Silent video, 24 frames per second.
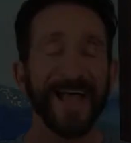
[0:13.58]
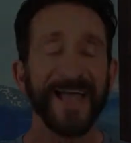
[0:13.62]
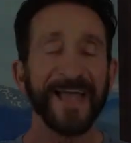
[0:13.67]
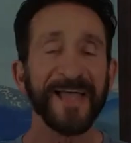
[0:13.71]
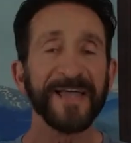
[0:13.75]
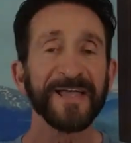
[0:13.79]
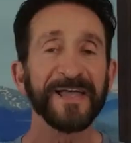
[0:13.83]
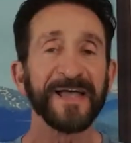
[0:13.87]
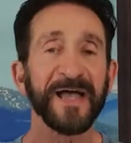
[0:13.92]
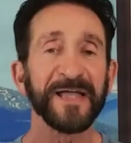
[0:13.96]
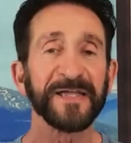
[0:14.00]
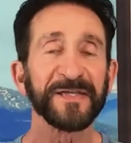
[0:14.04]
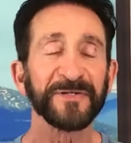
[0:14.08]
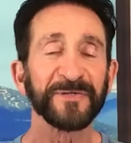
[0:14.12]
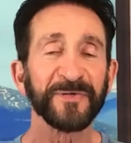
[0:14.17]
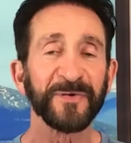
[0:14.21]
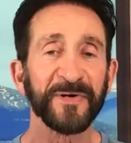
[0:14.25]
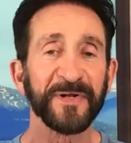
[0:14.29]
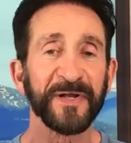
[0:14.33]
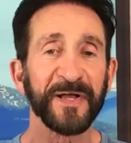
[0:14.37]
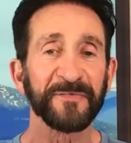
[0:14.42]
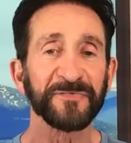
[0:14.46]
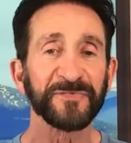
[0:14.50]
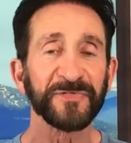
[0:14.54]
Hey, how you
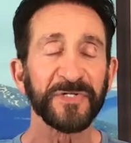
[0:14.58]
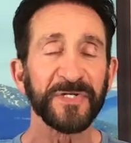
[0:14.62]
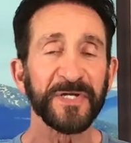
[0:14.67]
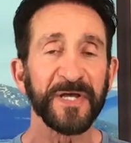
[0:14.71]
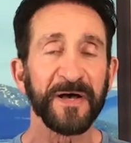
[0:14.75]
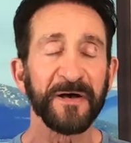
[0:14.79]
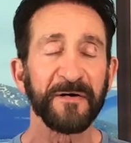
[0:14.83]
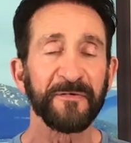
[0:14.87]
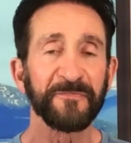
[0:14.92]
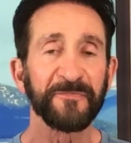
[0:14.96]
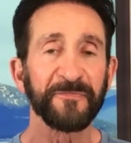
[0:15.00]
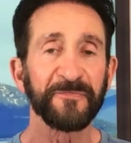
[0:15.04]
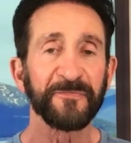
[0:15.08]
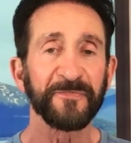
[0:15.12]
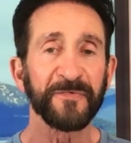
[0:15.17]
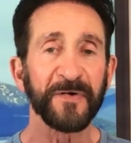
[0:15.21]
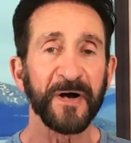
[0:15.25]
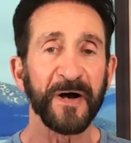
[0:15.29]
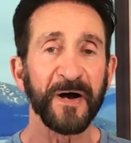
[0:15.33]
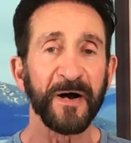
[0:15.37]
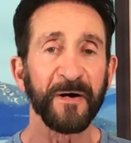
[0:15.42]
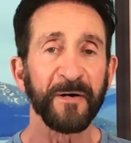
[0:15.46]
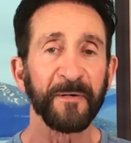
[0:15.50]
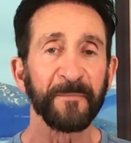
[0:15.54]
doing, FCF?
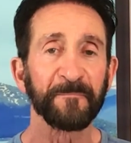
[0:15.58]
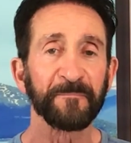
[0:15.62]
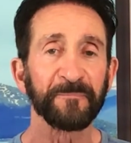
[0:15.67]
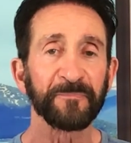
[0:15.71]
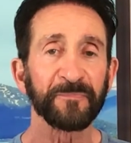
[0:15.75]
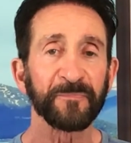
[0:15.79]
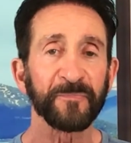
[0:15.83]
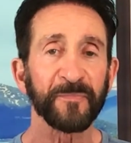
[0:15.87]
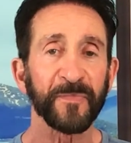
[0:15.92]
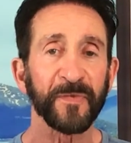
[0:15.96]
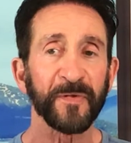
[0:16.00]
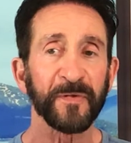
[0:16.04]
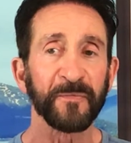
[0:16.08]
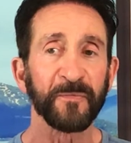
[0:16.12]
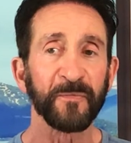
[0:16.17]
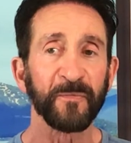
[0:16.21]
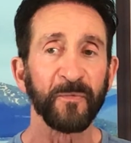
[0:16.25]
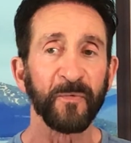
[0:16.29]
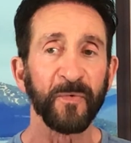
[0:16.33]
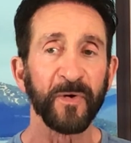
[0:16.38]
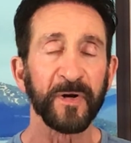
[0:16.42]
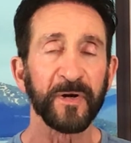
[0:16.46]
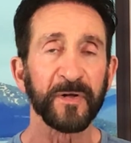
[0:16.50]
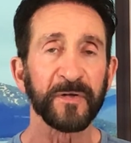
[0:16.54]
Um,
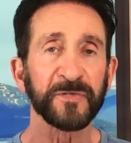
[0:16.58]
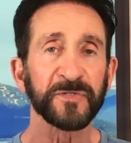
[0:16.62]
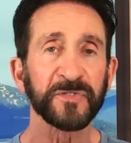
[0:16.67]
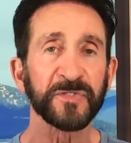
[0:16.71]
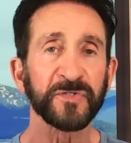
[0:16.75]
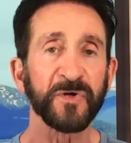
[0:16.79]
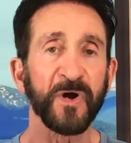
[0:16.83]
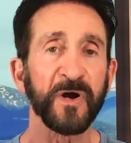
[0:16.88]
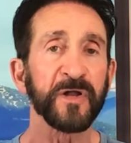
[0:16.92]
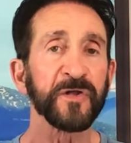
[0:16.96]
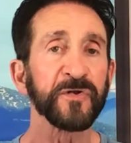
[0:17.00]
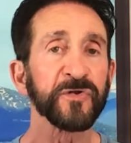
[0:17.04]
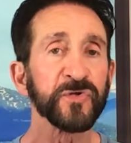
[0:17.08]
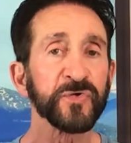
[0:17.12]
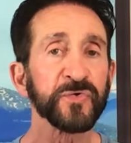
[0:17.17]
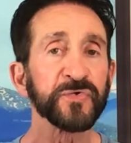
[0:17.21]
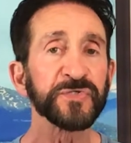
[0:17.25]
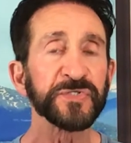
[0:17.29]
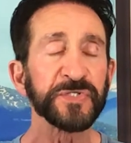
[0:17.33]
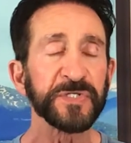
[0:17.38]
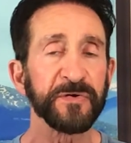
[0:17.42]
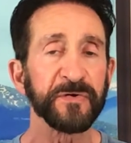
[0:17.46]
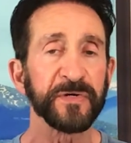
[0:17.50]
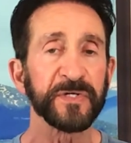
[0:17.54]
want to start a new
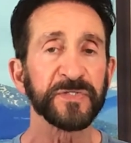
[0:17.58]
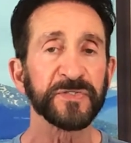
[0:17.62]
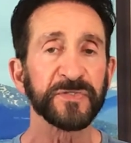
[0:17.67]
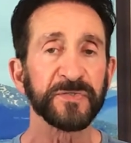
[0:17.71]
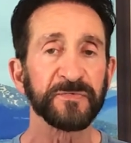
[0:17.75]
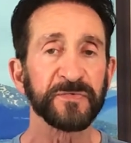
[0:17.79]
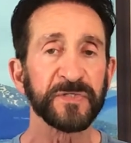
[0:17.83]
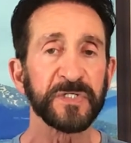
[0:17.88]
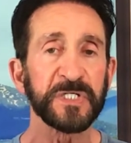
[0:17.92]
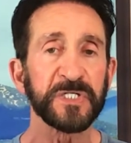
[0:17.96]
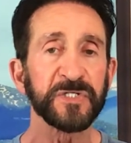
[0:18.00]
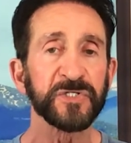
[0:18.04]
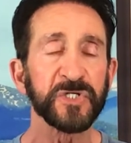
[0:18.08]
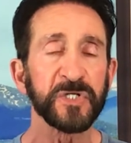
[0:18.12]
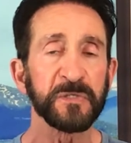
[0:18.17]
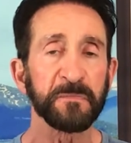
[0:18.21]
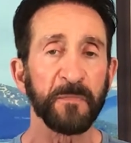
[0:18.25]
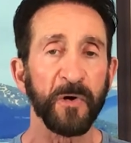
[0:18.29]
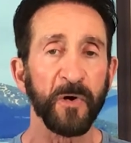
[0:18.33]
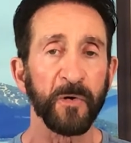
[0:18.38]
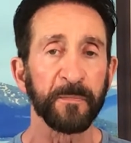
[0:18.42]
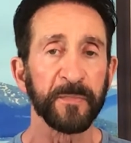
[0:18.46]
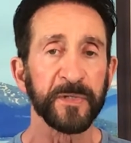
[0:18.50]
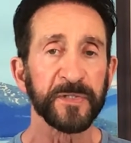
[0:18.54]
series of teaching
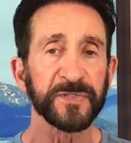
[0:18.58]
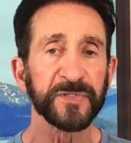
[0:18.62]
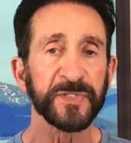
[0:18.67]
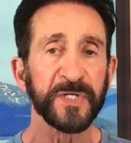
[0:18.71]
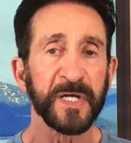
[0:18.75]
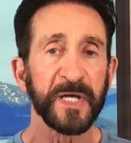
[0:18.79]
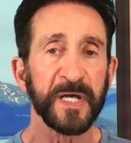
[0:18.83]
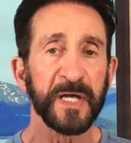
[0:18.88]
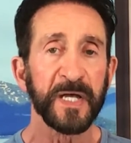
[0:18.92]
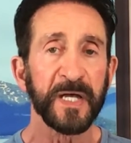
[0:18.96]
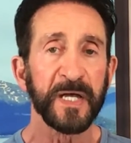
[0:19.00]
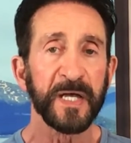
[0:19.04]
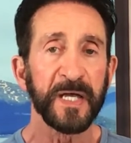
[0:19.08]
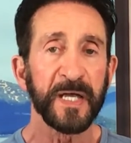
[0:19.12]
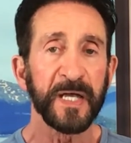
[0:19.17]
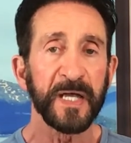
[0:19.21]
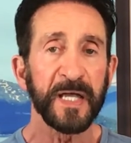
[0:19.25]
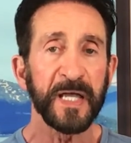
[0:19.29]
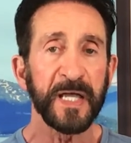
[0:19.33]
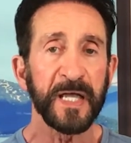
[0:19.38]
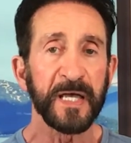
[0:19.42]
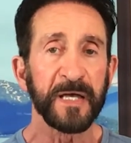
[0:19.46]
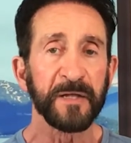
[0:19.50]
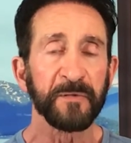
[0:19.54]
moments.
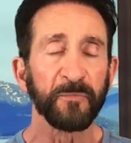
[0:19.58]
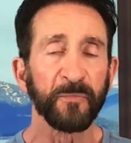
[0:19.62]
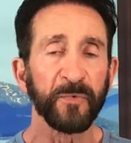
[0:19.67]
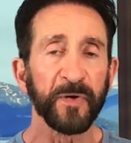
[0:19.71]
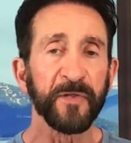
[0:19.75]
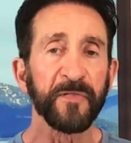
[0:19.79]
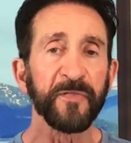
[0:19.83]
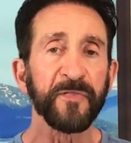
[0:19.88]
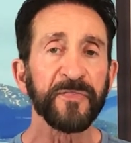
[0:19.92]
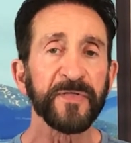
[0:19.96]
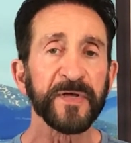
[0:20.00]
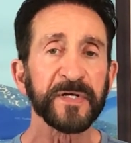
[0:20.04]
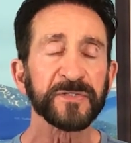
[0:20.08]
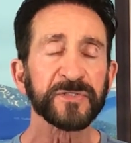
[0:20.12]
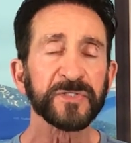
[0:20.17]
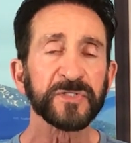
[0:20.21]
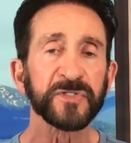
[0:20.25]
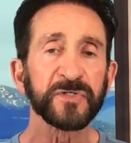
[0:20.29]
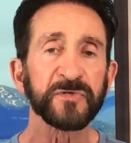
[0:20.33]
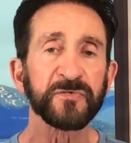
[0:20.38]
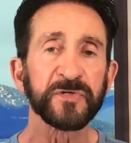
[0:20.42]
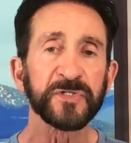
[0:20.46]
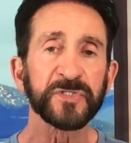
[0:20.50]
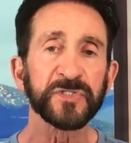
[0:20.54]
And one of the things
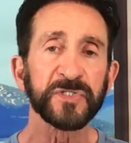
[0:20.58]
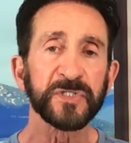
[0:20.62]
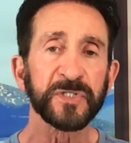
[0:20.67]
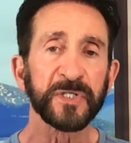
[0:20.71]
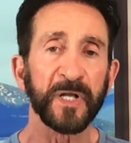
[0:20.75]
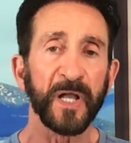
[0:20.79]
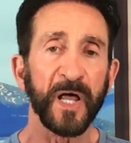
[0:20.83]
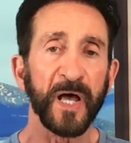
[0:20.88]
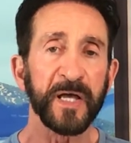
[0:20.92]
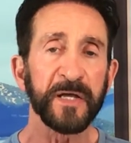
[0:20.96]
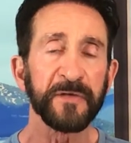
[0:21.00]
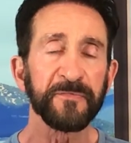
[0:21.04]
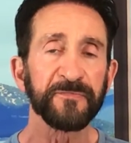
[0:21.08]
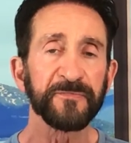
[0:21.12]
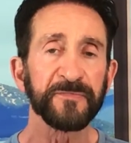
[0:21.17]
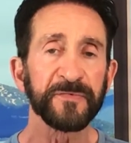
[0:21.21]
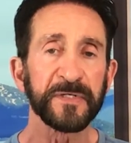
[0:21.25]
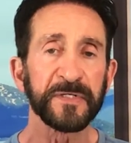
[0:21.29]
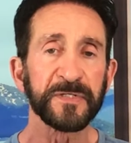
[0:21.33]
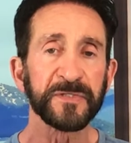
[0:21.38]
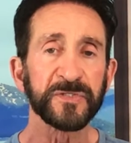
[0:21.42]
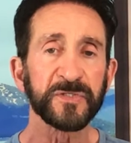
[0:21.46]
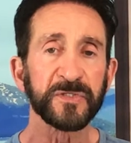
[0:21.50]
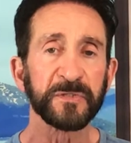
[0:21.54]
that the Christian life
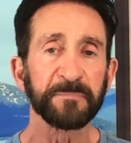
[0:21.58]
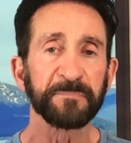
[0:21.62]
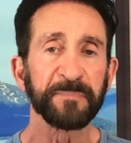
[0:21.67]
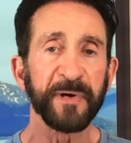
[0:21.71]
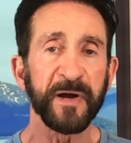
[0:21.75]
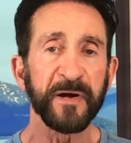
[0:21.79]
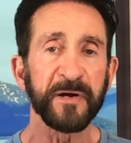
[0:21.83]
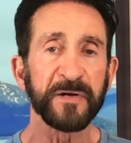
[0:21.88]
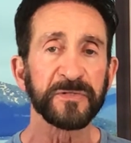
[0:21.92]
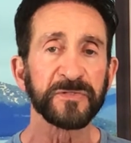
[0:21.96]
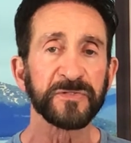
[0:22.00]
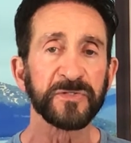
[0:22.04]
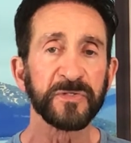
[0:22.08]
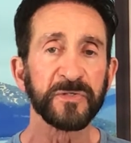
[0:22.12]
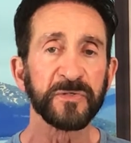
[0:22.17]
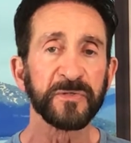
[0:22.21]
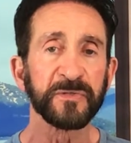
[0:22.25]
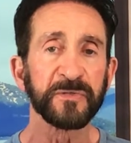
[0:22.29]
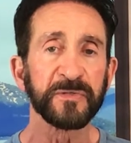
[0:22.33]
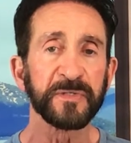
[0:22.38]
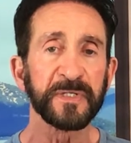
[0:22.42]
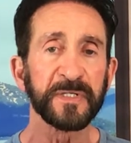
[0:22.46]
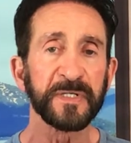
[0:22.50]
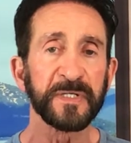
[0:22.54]
is compared
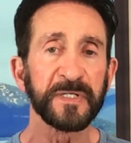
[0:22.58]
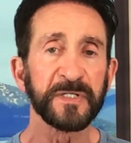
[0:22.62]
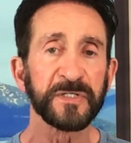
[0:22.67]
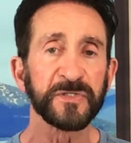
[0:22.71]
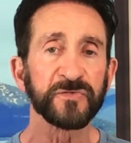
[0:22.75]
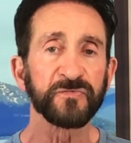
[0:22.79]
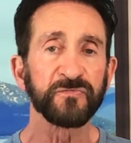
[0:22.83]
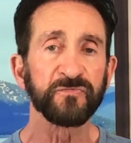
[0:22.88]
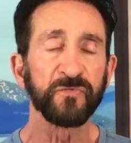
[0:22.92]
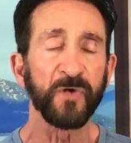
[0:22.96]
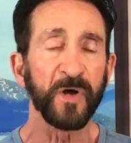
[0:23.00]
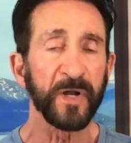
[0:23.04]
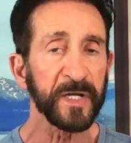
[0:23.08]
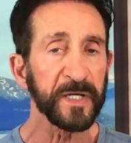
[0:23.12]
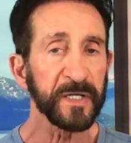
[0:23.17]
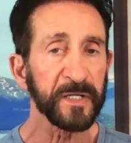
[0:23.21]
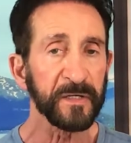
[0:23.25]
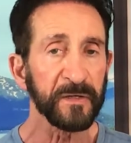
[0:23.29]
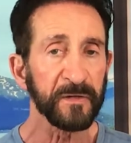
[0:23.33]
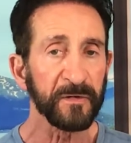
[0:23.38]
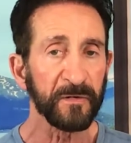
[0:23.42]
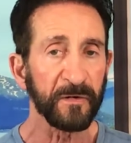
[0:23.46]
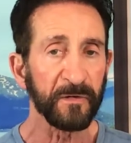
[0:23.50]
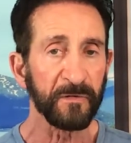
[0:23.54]
to is
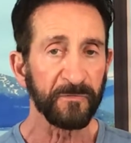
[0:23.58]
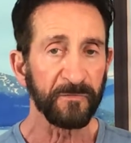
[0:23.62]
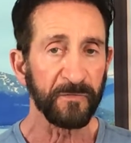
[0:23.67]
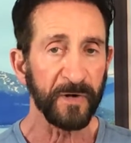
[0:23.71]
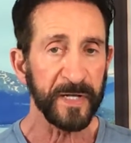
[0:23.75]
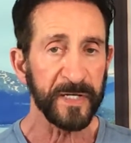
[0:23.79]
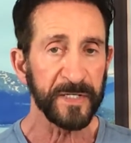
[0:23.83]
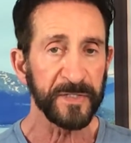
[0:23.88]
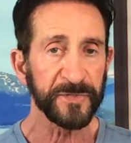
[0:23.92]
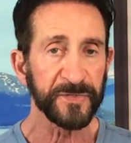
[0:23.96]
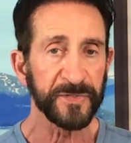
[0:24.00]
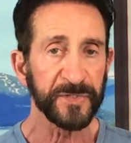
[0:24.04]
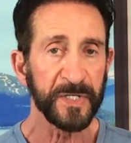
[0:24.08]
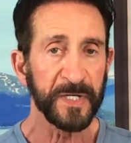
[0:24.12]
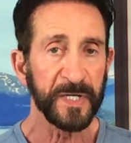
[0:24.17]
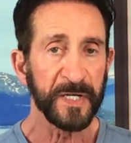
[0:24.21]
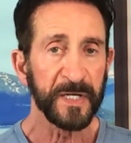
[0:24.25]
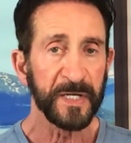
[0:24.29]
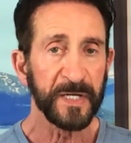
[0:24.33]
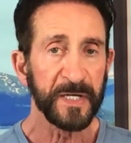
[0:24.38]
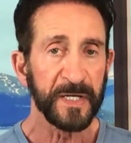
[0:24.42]
running a race.